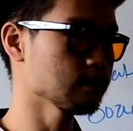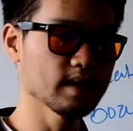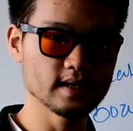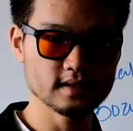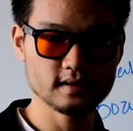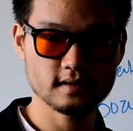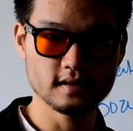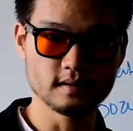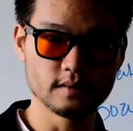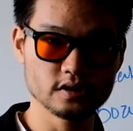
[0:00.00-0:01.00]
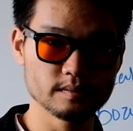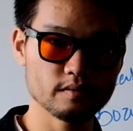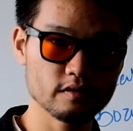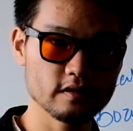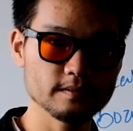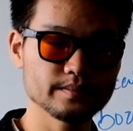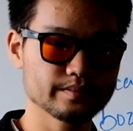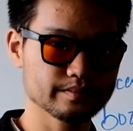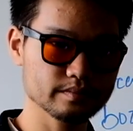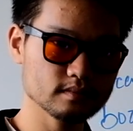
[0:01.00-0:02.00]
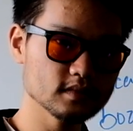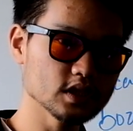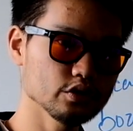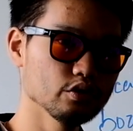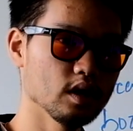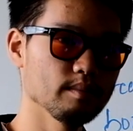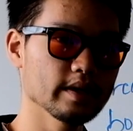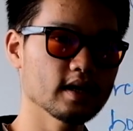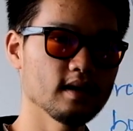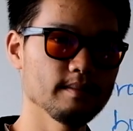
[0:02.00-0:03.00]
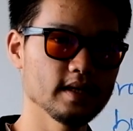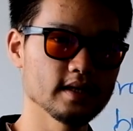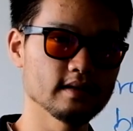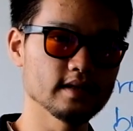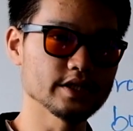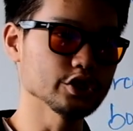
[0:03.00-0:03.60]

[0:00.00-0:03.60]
my identity the most important, who I'll become in the